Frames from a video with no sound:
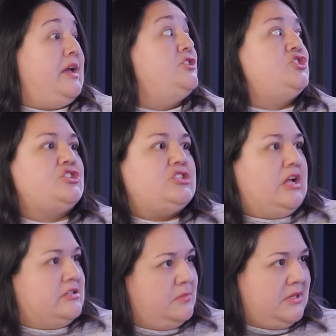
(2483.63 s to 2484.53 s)
I had just
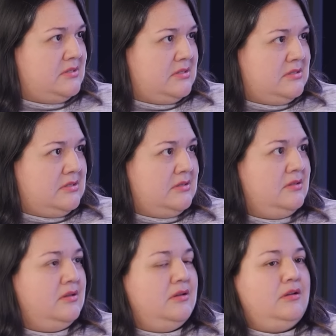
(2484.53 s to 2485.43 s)
lost my assistant,
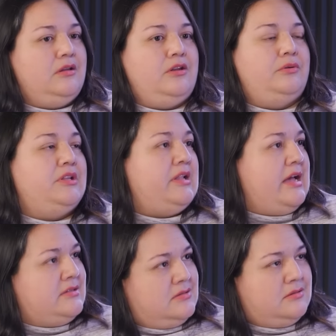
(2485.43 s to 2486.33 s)
in the
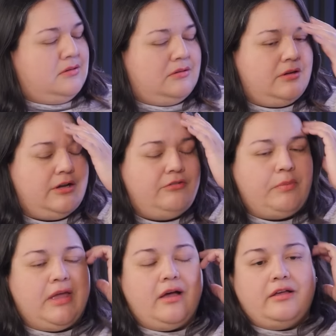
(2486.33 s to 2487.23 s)
last cut of
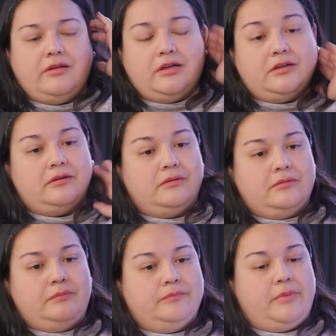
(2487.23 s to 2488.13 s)

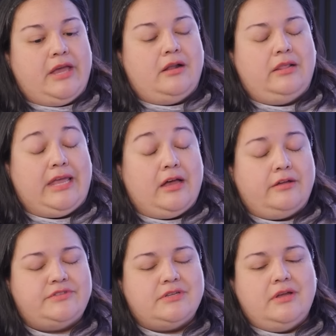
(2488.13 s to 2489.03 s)

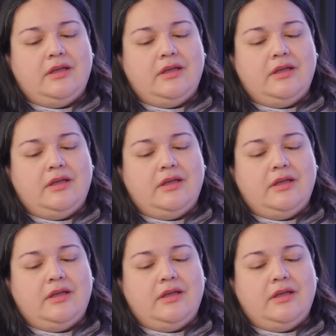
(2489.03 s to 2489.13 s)
layoffs.